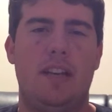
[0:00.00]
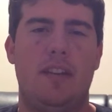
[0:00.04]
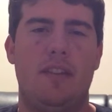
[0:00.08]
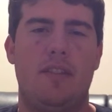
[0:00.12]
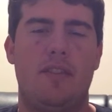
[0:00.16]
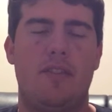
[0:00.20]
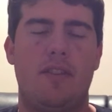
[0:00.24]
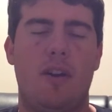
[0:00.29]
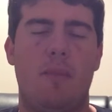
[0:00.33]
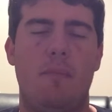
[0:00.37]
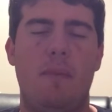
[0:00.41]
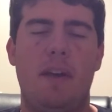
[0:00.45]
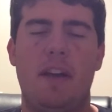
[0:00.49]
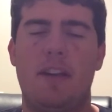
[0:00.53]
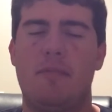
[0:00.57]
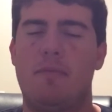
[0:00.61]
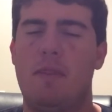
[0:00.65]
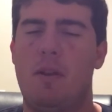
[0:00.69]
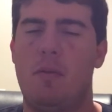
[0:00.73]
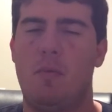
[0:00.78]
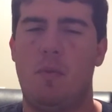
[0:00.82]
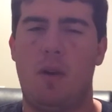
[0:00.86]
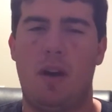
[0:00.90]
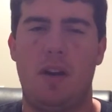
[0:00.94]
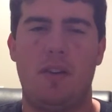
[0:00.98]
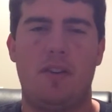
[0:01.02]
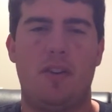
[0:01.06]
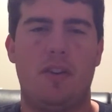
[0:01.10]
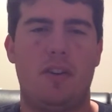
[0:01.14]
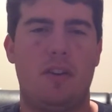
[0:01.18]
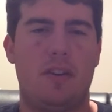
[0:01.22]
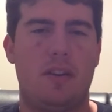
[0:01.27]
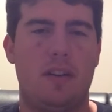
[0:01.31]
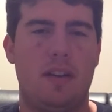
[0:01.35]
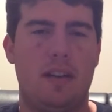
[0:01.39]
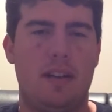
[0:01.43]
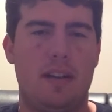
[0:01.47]
So it makes me
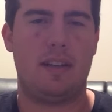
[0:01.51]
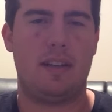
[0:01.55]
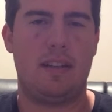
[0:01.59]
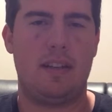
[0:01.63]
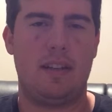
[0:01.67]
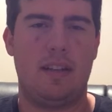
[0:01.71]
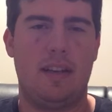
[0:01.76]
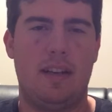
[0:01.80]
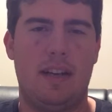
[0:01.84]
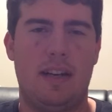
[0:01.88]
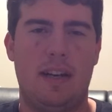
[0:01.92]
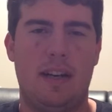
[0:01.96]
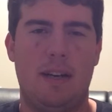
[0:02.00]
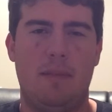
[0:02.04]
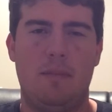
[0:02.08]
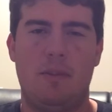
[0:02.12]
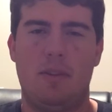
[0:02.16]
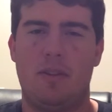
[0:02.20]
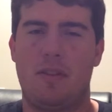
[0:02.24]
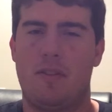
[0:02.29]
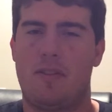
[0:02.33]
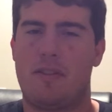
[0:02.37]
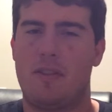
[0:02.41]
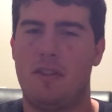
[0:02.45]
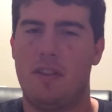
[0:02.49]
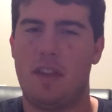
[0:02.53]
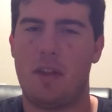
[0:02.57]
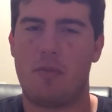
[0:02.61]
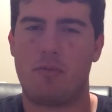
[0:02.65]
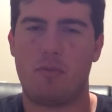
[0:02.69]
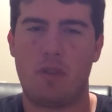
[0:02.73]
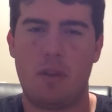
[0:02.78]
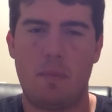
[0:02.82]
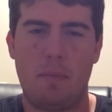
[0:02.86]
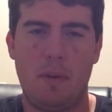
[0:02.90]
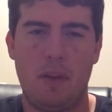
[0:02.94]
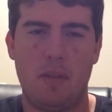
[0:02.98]
wonder, they're still in that
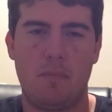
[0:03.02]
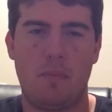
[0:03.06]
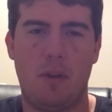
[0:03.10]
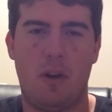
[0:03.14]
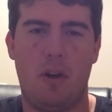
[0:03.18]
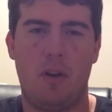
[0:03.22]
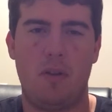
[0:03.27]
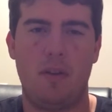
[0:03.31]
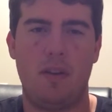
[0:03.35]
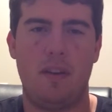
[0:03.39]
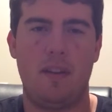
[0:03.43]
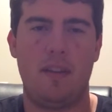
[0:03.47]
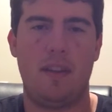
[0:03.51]
rebuild mode.